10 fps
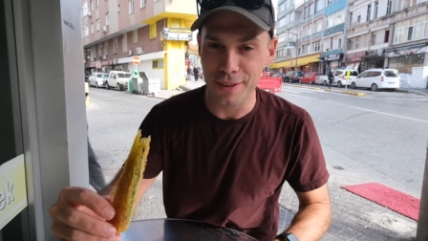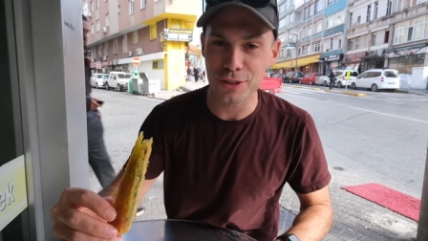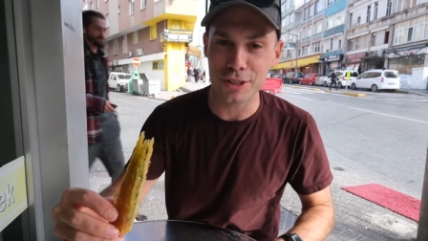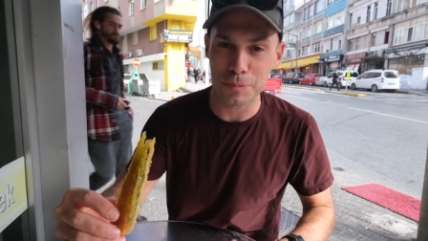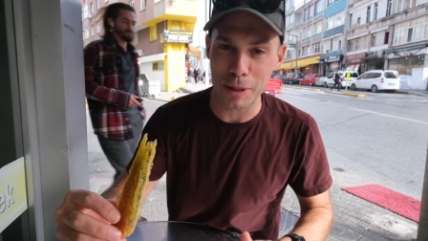
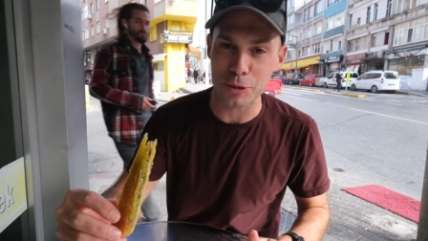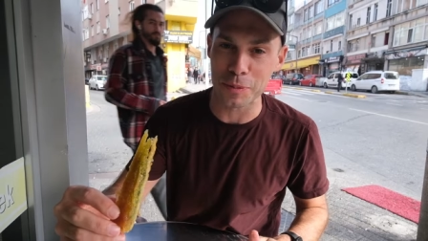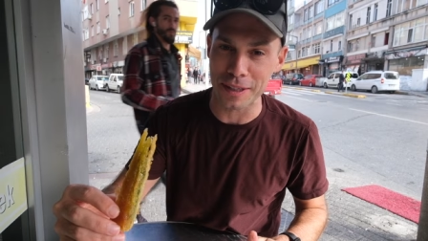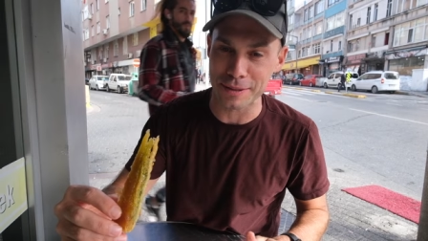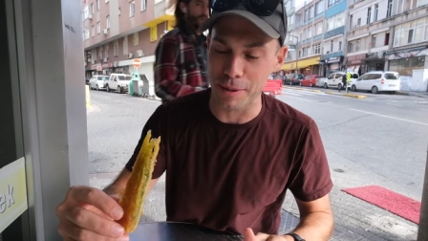There's a special
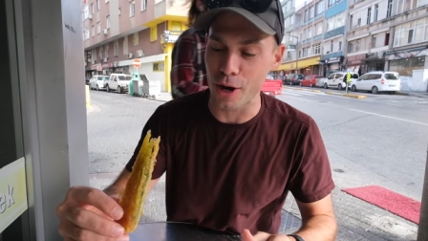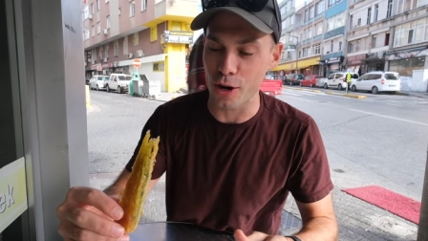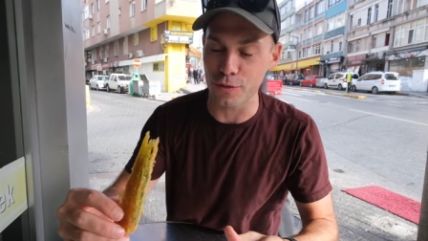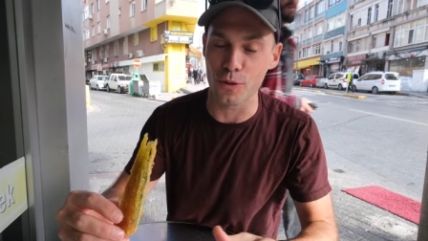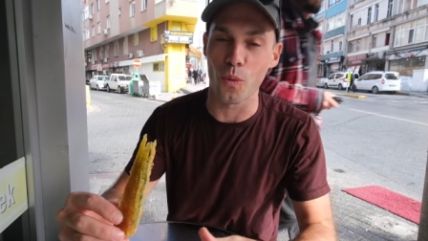place in my
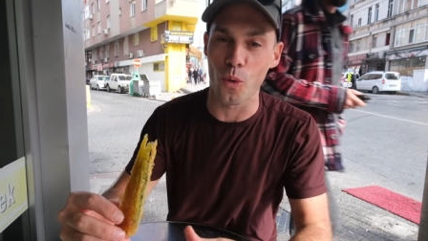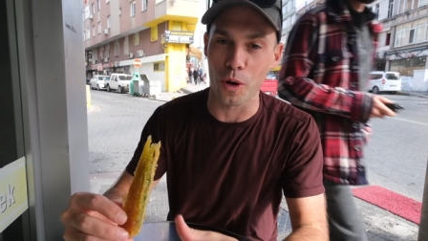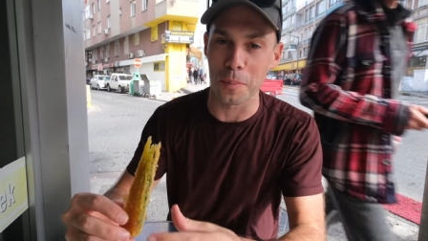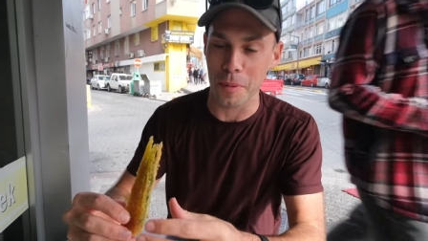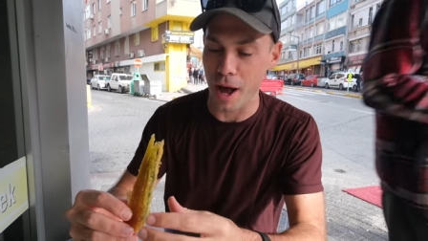heart for
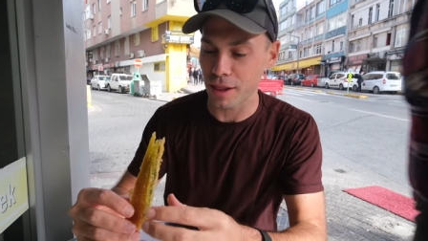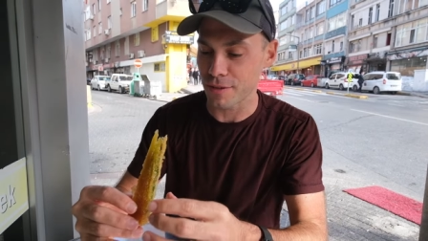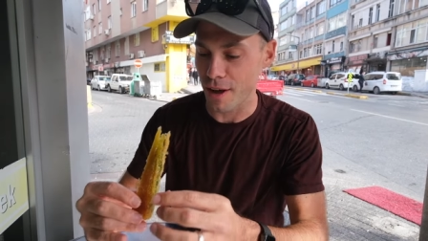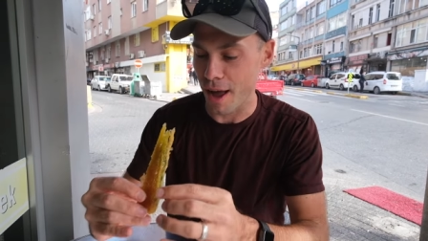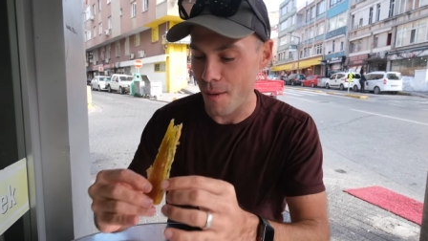warm
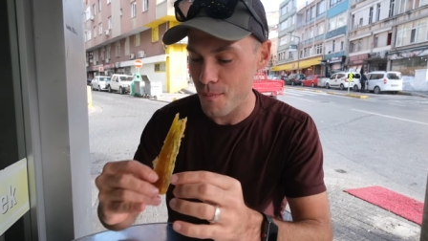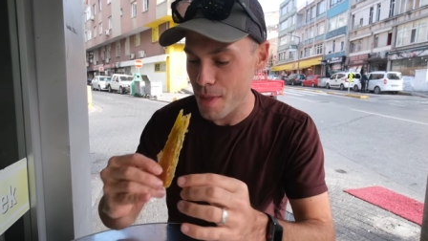baklava.